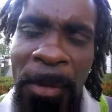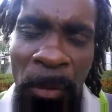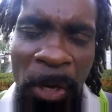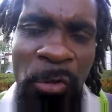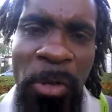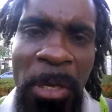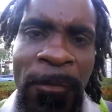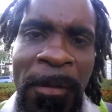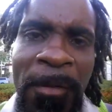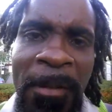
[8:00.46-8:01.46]
the luxury
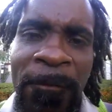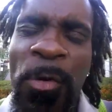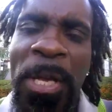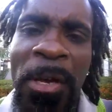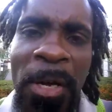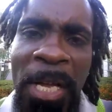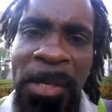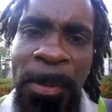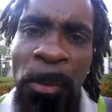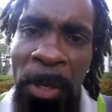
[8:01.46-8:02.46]
of even viewing her
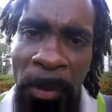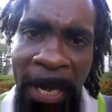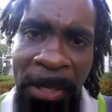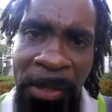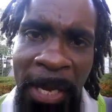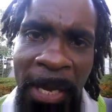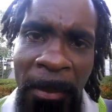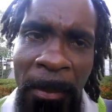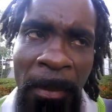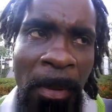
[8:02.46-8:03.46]
husband one last
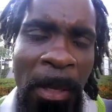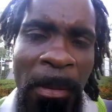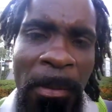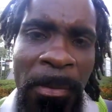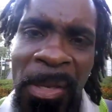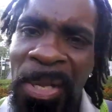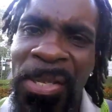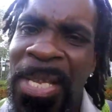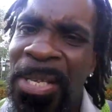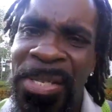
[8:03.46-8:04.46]
time to at
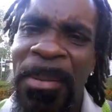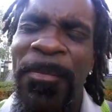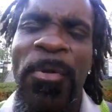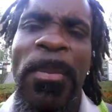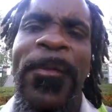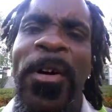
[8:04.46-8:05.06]
least get some form of